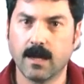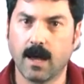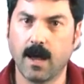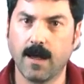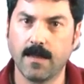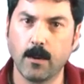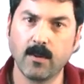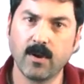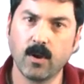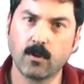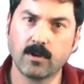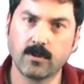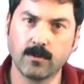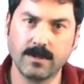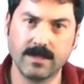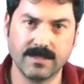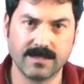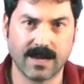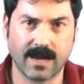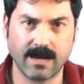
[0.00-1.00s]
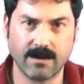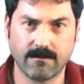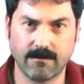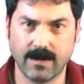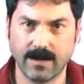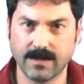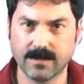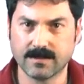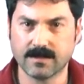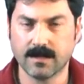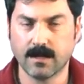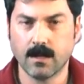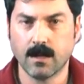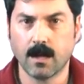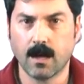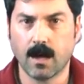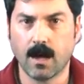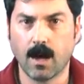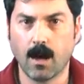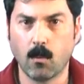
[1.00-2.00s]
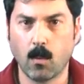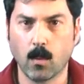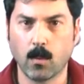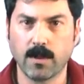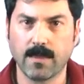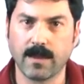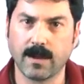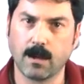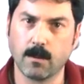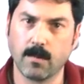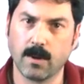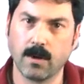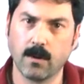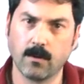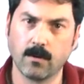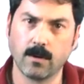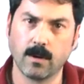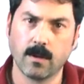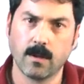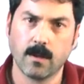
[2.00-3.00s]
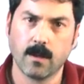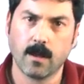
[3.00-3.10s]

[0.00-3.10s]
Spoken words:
Then we go into a design phase where we think about